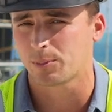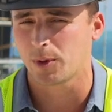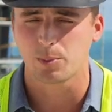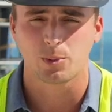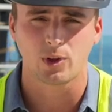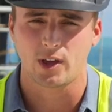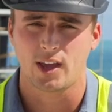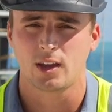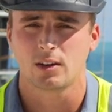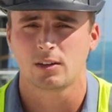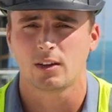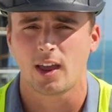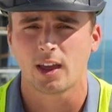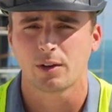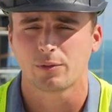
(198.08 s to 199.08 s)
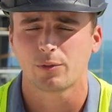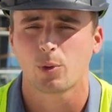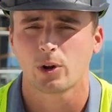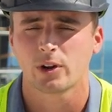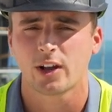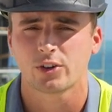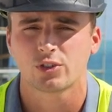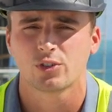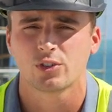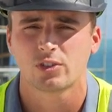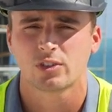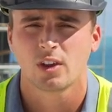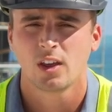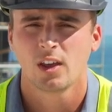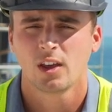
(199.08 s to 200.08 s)
people and foreign
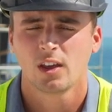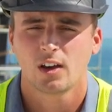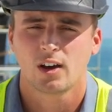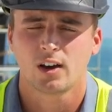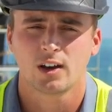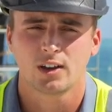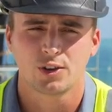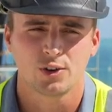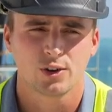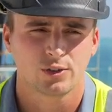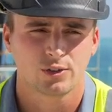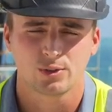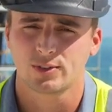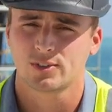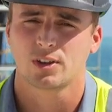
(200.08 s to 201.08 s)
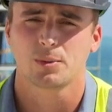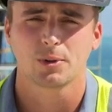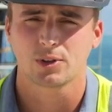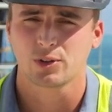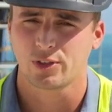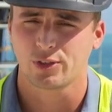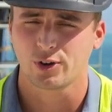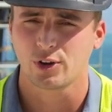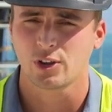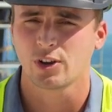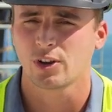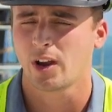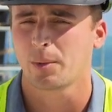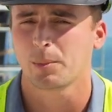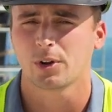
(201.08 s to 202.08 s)
nationals. You know, so typically
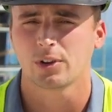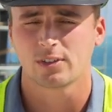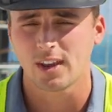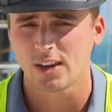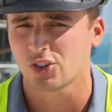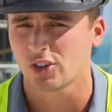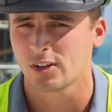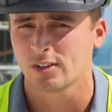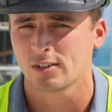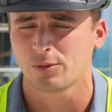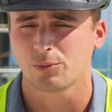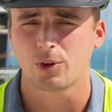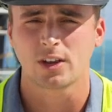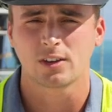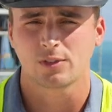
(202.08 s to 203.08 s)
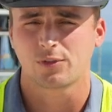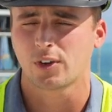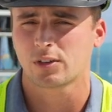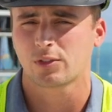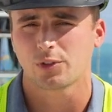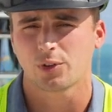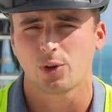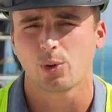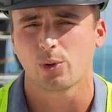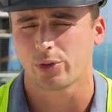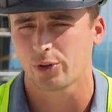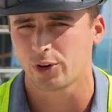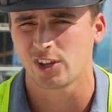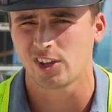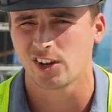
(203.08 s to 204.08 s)
30-year amortization, rates fixed for the whole
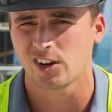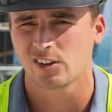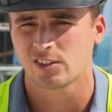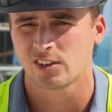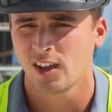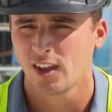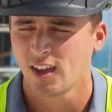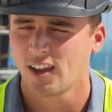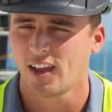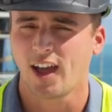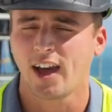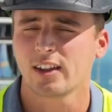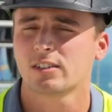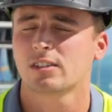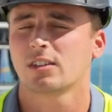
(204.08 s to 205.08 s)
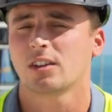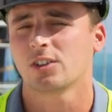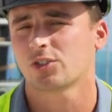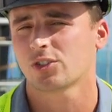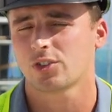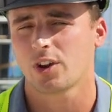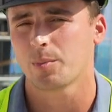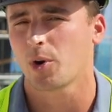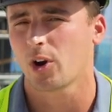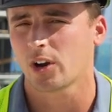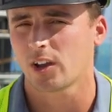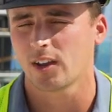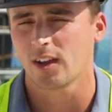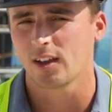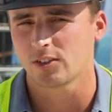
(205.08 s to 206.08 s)
30 years. As the interest rate
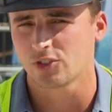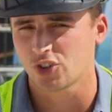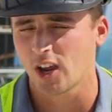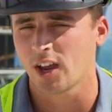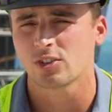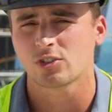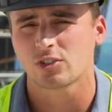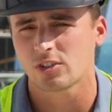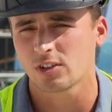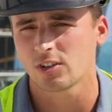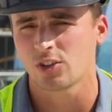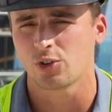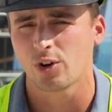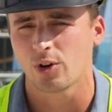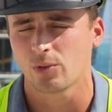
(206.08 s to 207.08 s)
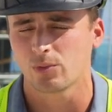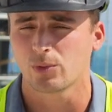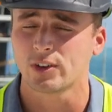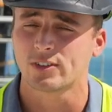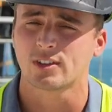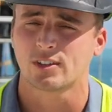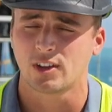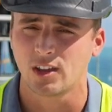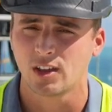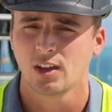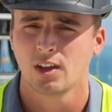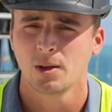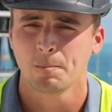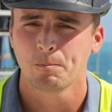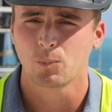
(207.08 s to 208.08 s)
market has changed, you know, recently,
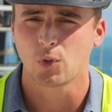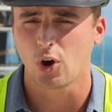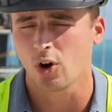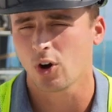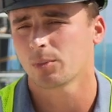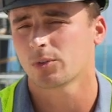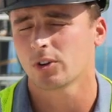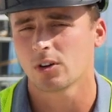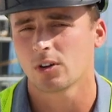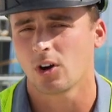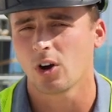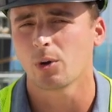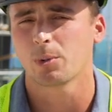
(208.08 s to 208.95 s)
the ARMs are